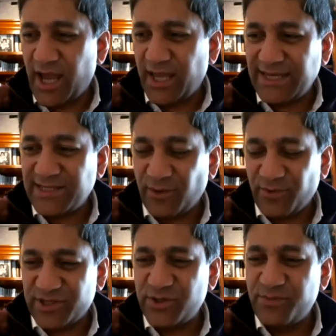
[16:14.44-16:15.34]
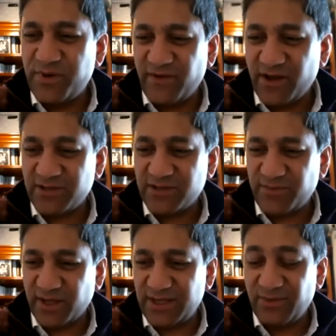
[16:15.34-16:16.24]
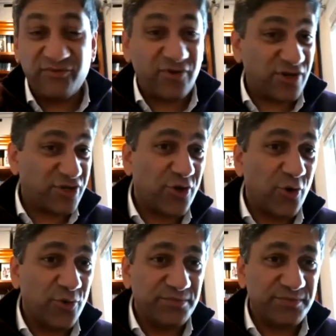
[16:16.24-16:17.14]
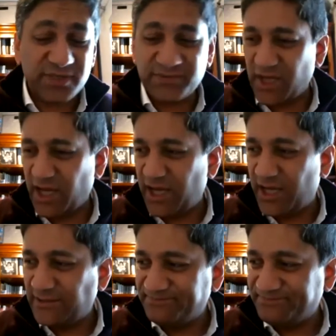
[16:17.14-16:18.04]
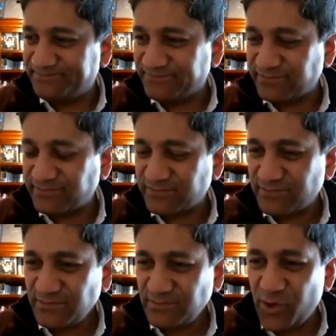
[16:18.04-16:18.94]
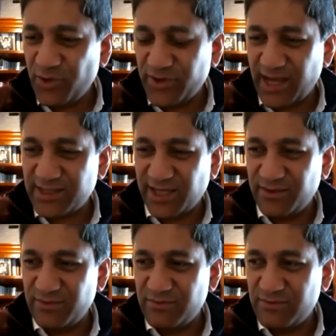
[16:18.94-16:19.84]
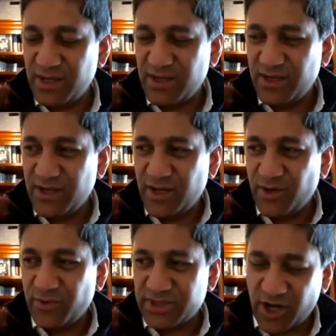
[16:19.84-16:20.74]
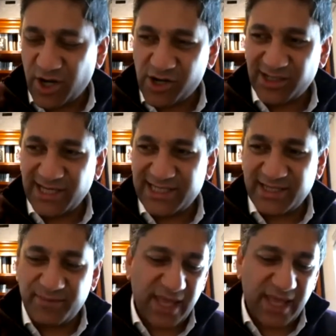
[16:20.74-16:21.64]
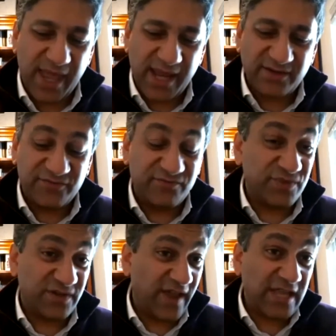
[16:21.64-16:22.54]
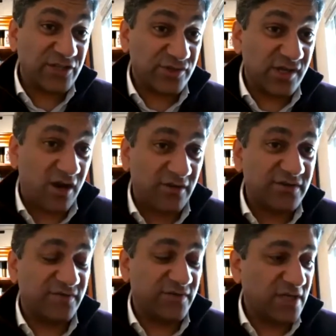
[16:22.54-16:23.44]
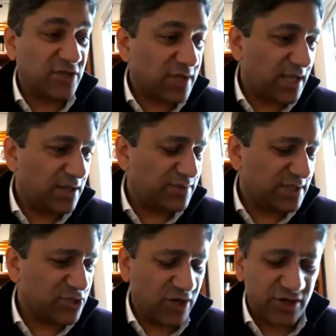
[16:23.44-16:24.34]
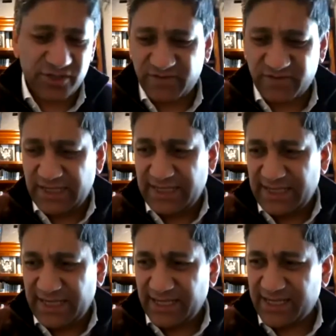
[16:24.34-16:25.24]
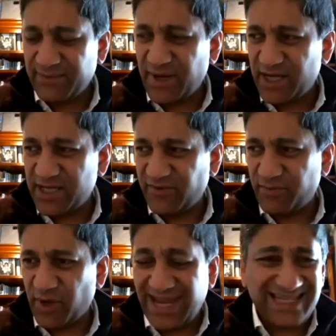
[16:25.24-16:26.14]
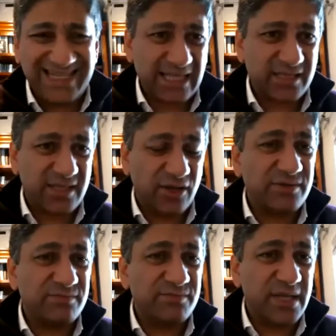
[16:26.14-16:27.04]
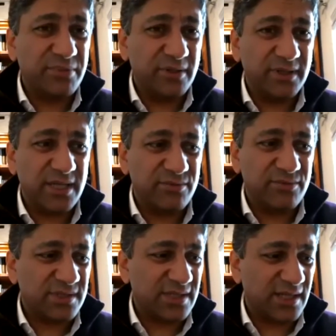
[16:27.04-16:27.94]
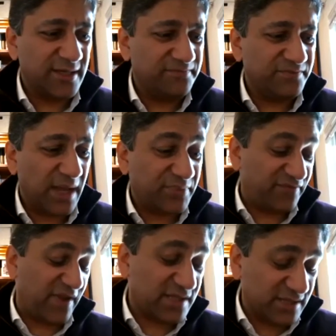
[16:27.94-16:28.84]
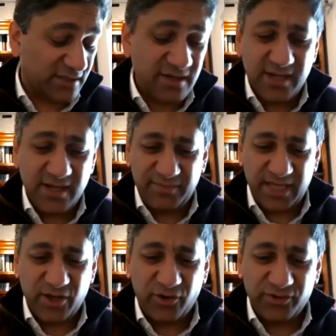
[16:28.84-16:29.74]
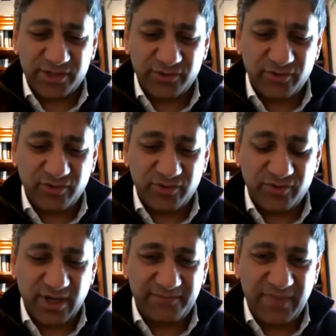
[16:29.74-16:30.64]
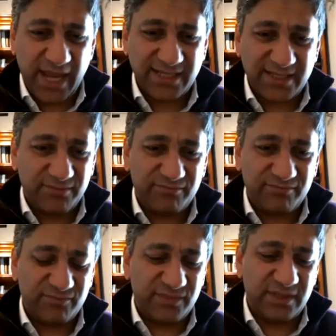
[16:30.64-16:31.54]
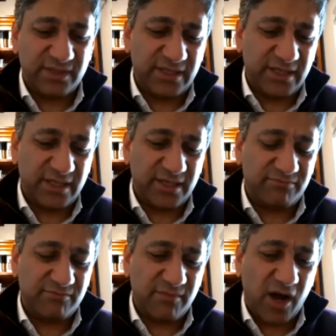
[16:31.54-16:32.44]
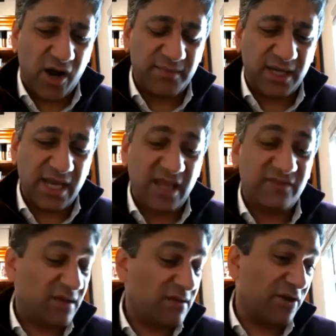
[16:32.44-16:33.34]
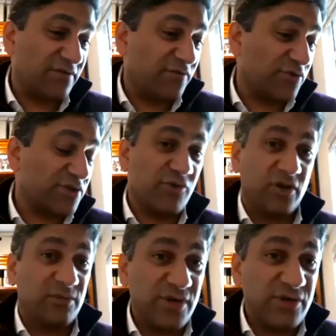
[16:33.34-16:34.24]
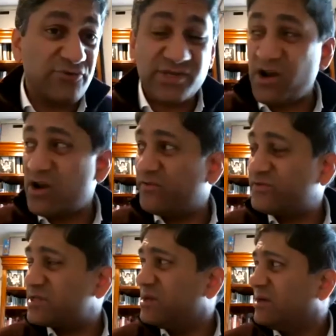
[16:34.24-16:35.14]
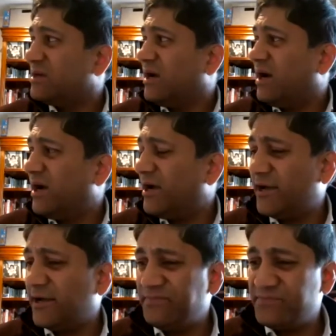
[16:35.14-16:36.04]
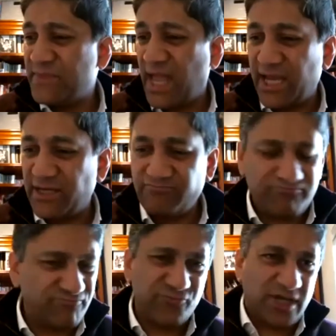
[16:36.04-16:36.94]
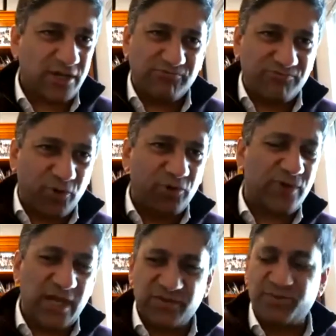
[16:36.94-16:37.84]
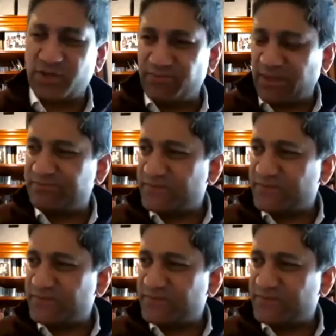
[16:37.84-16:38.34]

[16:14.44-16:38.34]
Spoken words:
ended up with a supervisor by the name of Richard Holmes, who at that time was Colonel Leiter. He became head of Defence Reserves for the UK. He was in charge of, had a command of about 86,000 people. He was a professor, but he also headed up the Army, Navy, Air Force, Royal Marine Reserves, and written a whole range of books. But